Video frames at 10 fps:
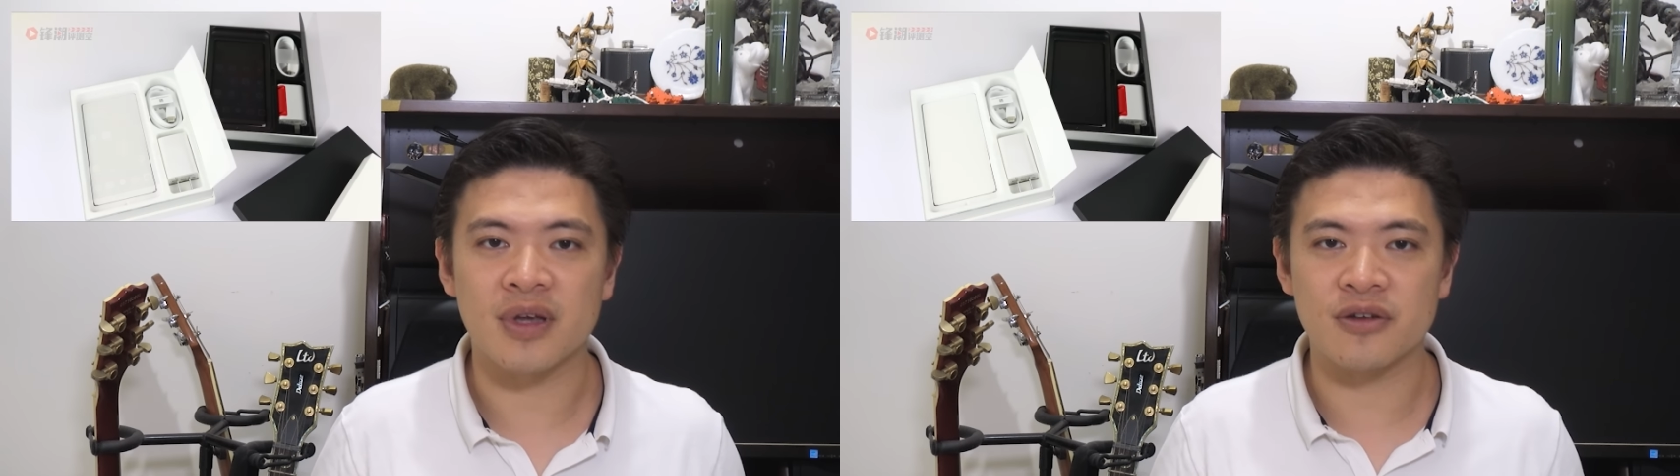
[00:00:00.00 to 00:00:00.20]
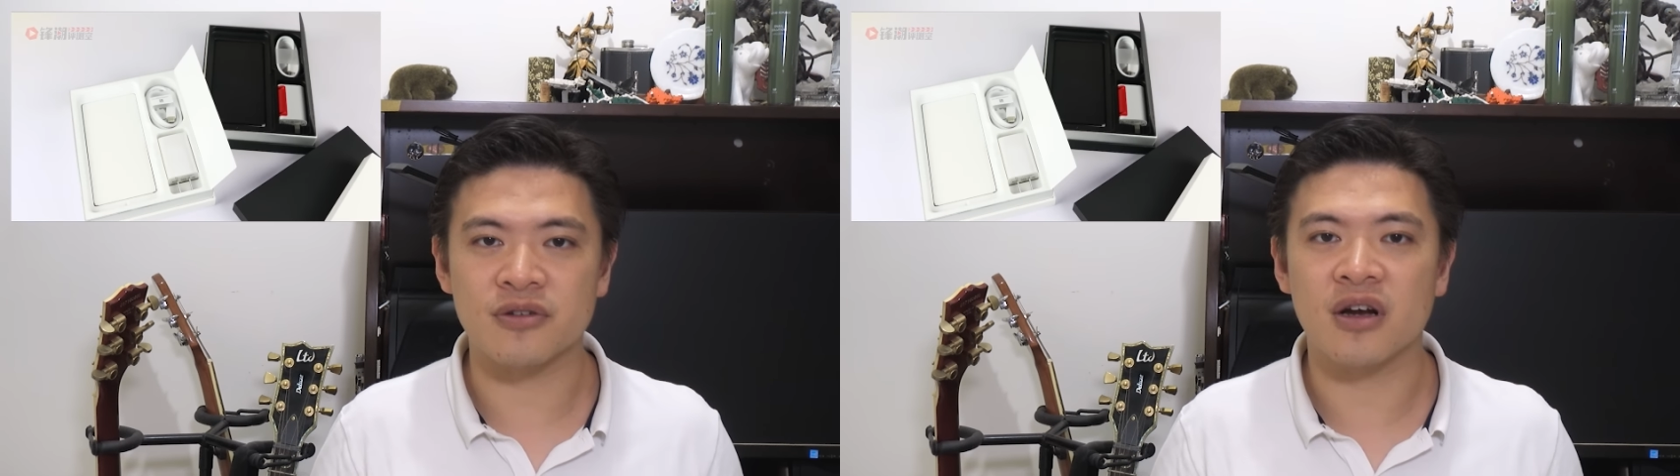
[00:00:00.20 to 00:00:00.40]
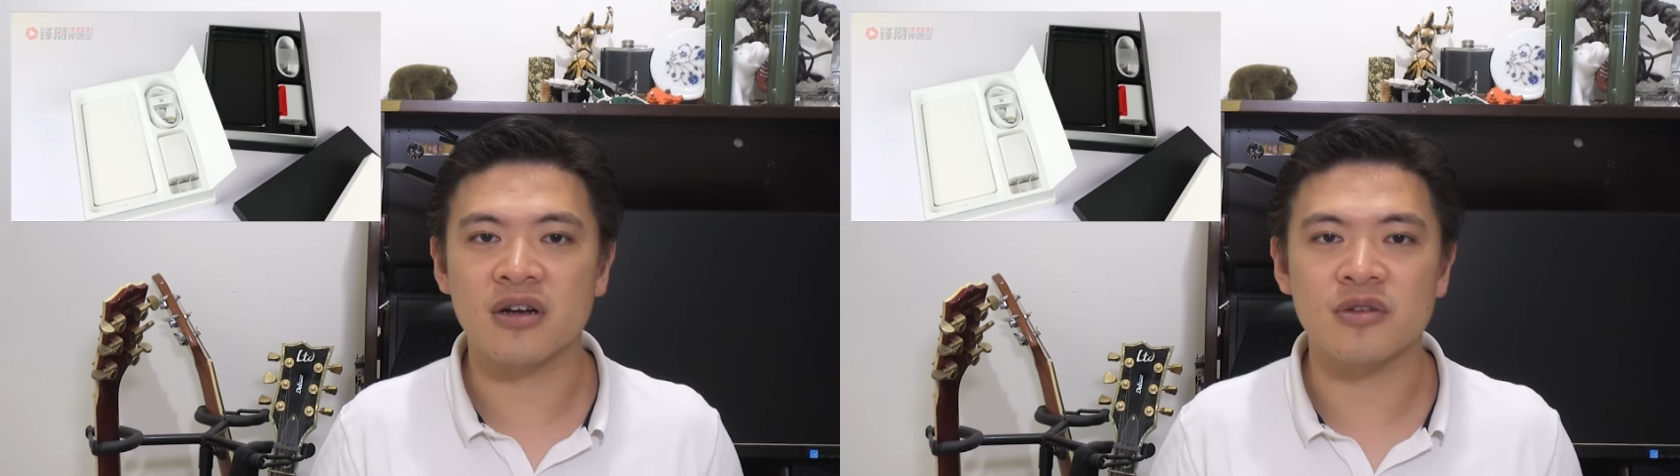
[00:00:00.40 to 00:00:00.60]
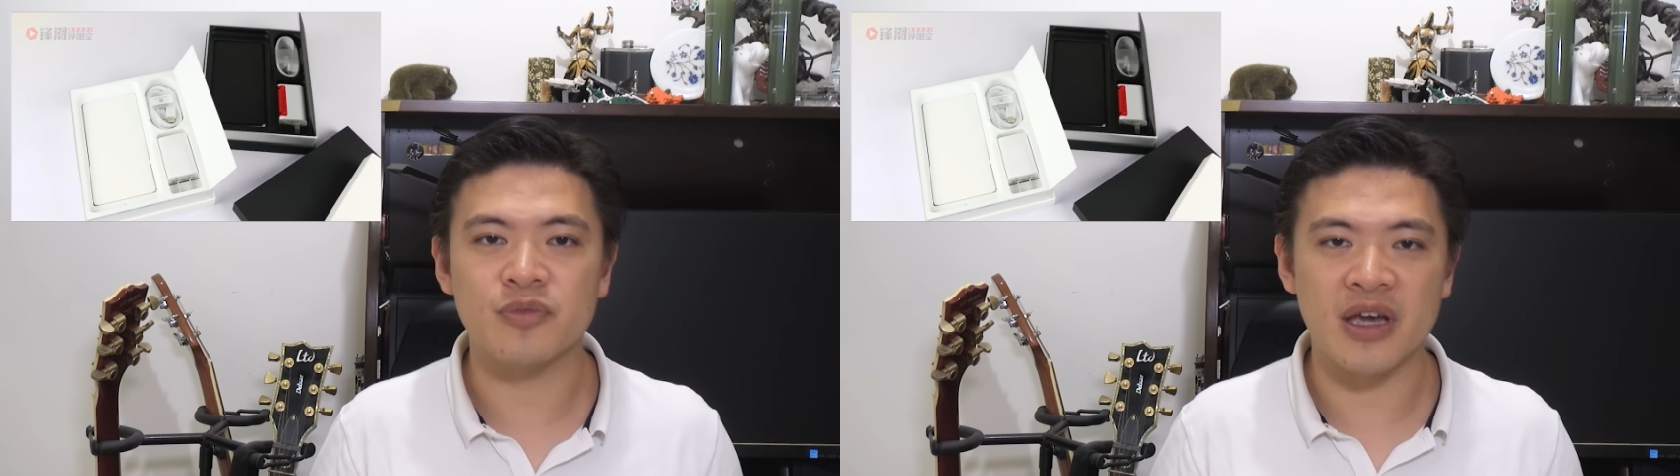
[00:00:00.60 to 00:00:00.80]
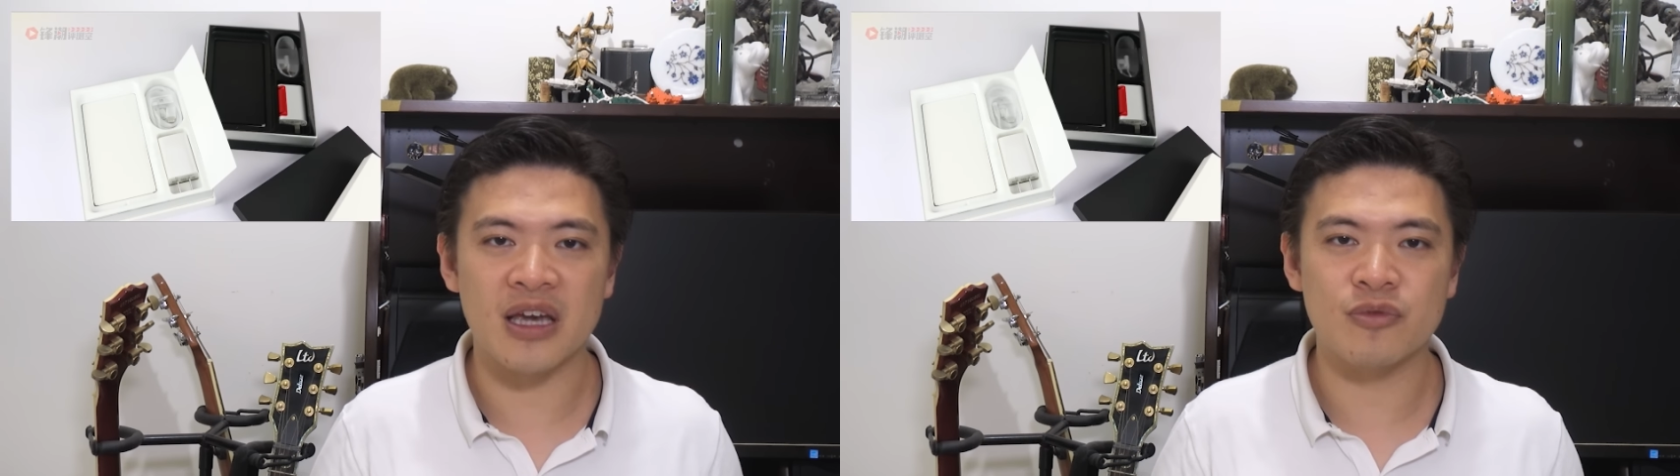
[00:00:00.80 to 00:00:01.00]
that you're not going to
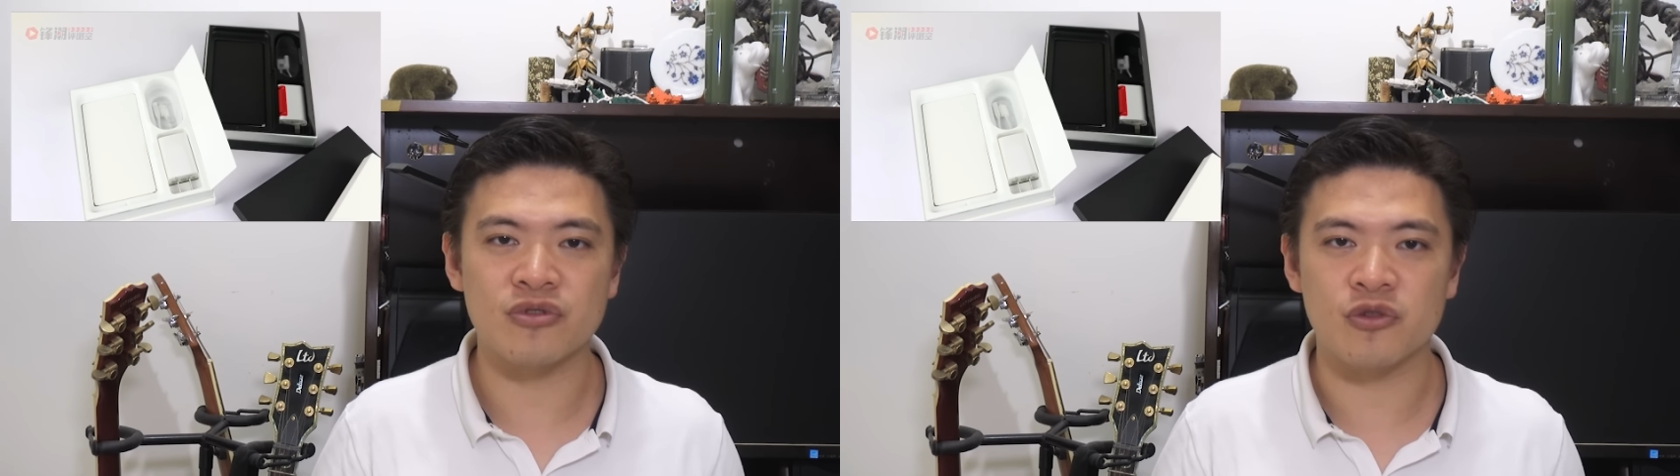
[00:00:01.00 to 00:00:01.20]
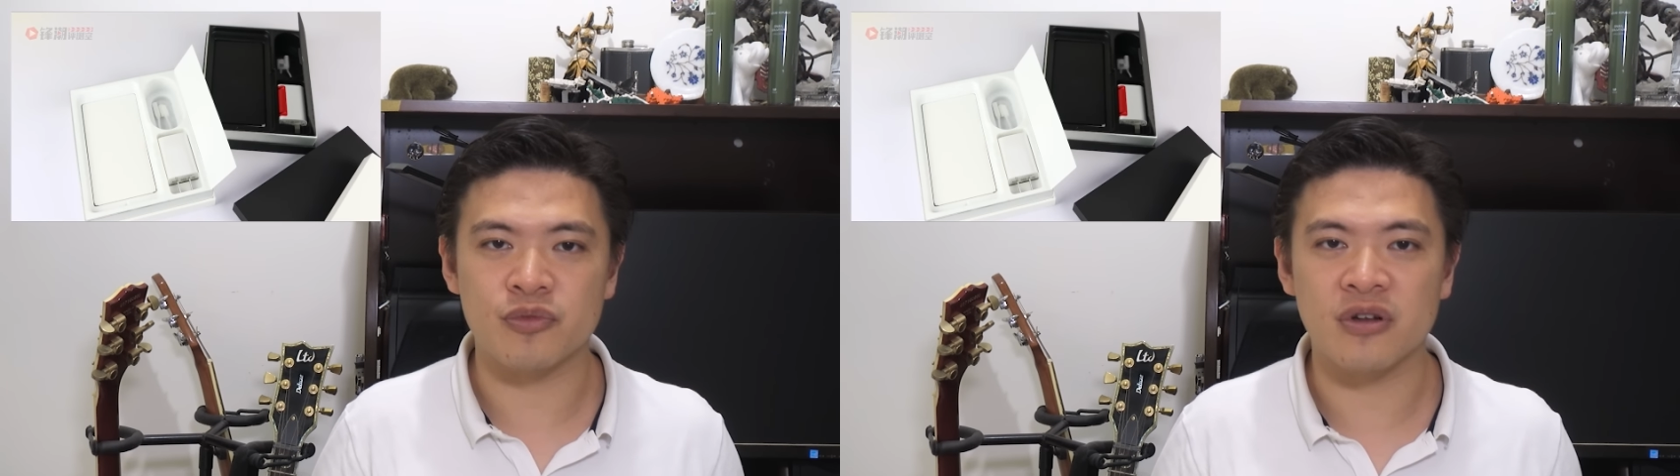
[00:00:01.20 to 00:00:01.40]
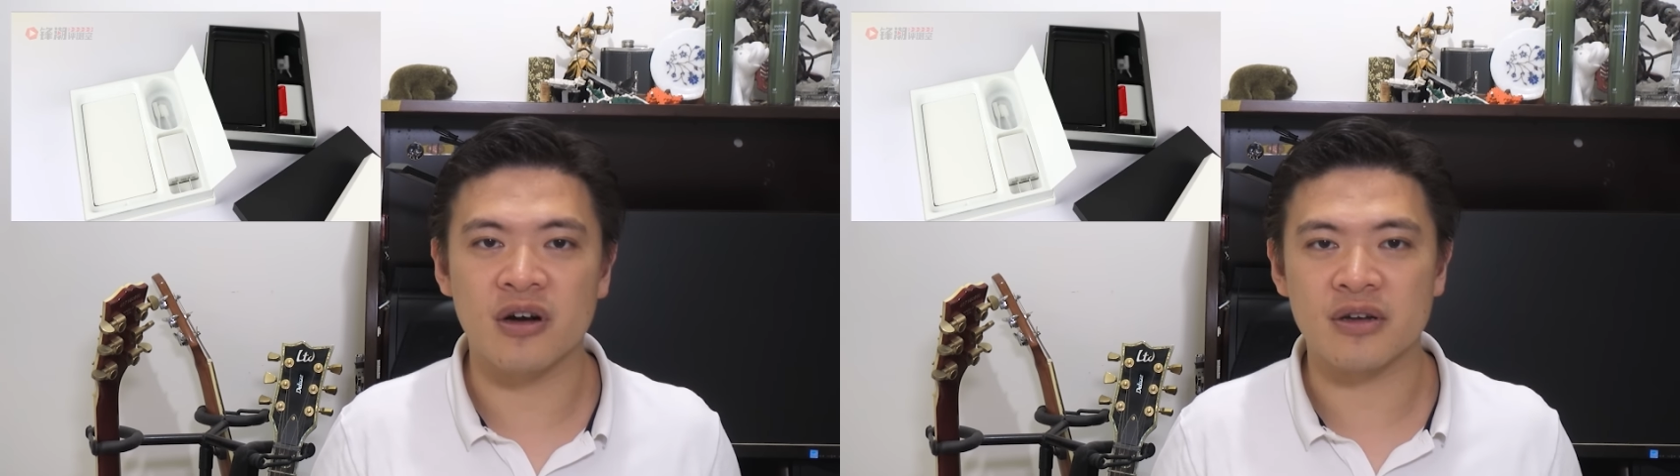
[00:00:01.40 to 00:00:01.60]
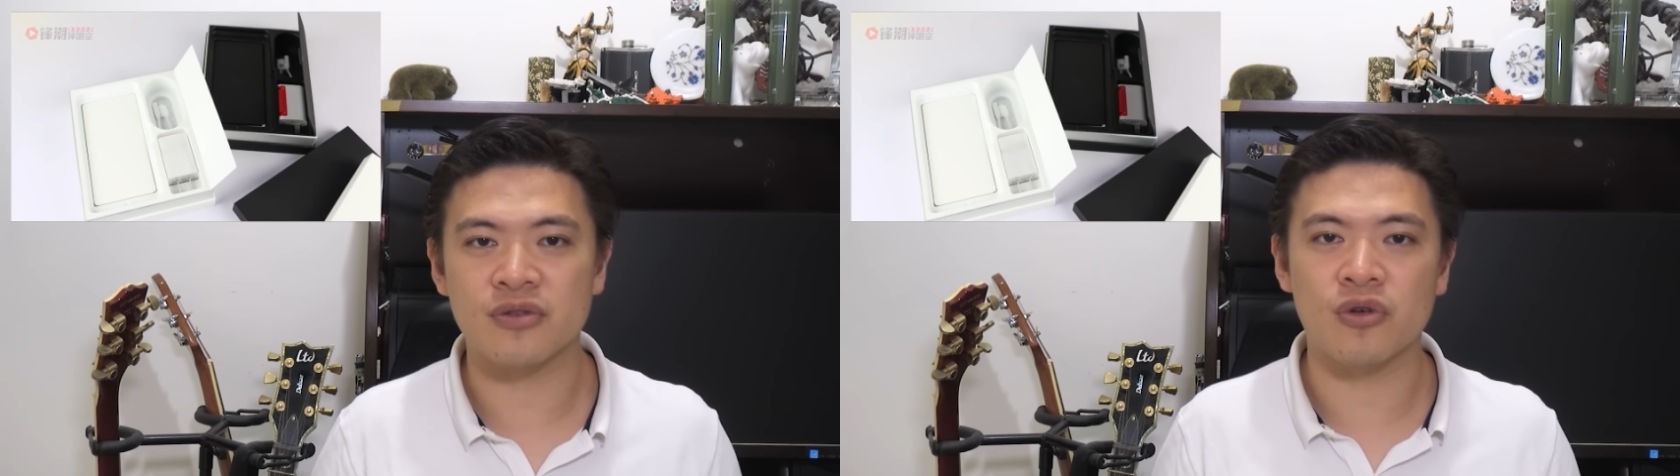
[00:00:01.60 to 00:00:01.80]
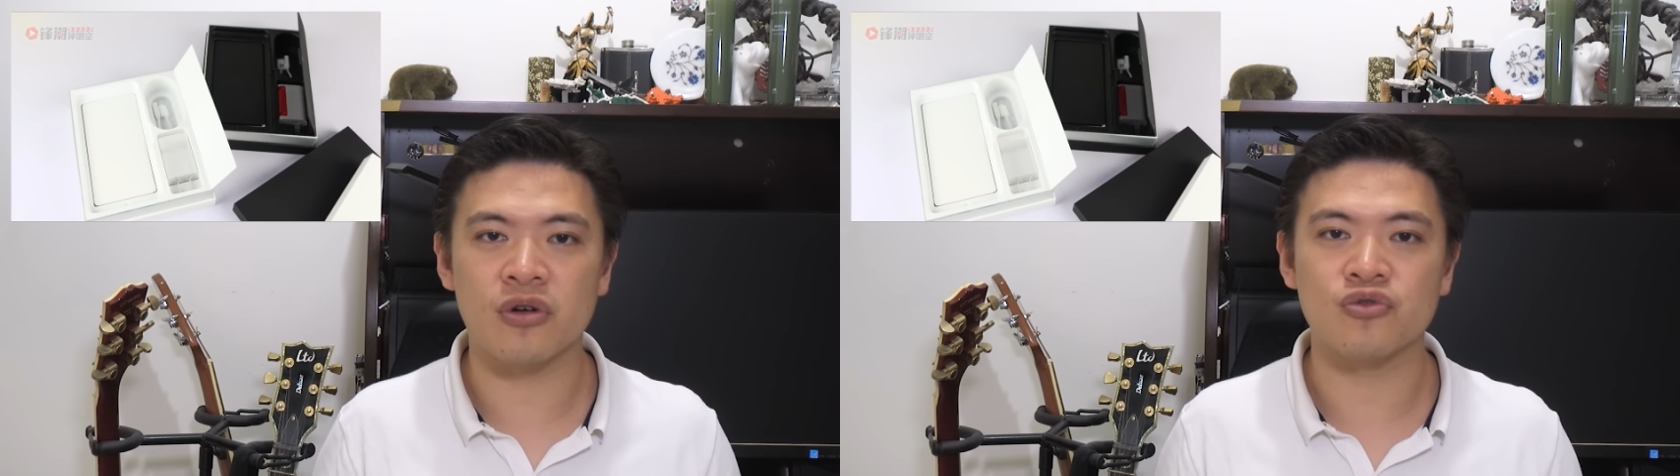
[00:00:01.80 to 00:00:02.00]
be able to plug
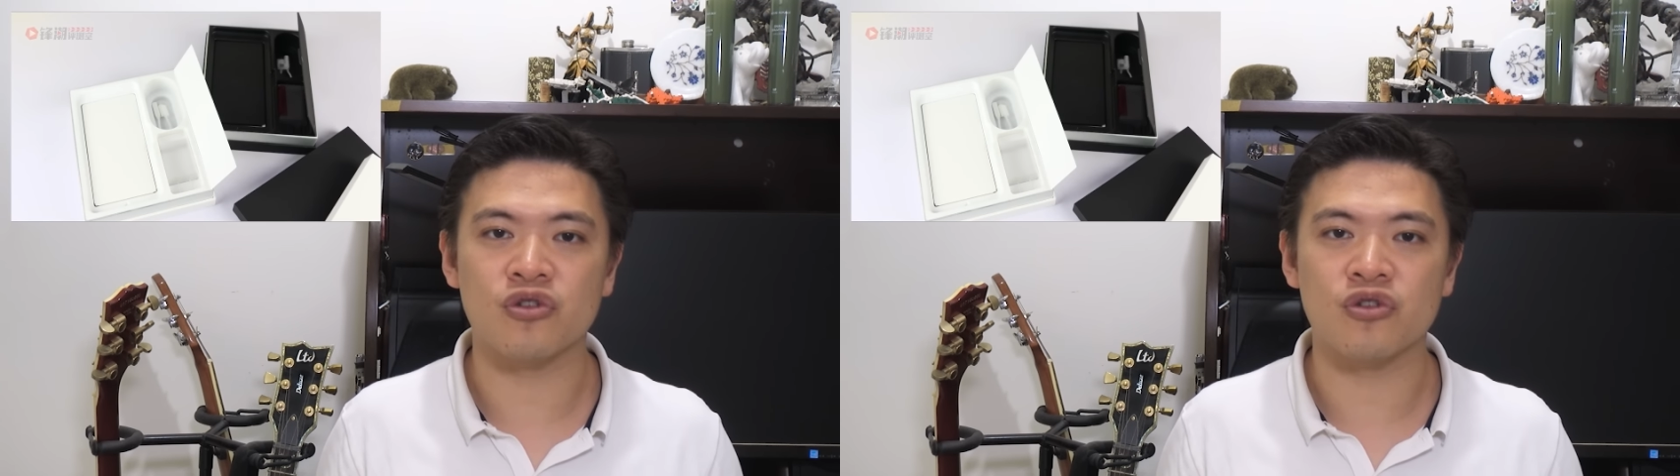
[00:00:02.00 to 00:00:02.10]
your